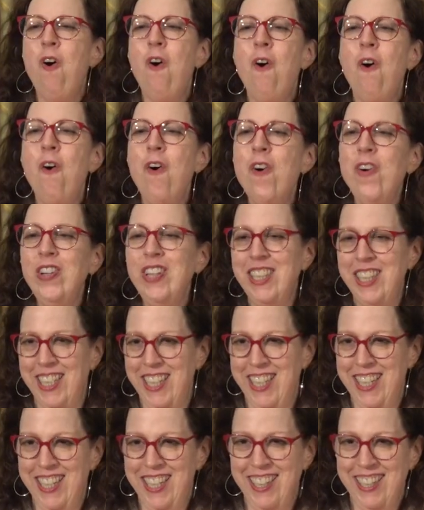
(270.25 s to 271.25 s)

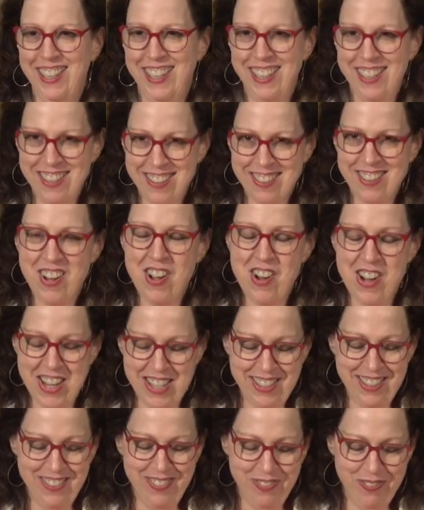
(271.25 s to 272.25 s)
holy is
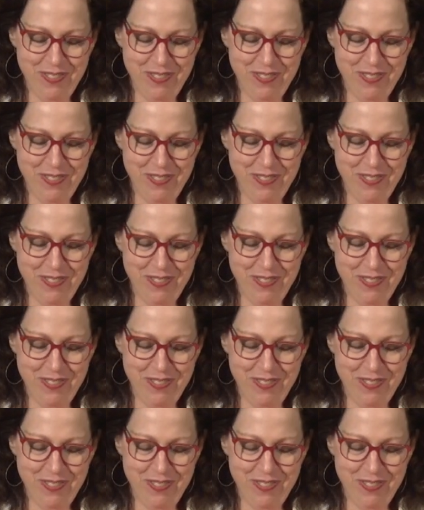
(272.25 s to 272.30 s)
God.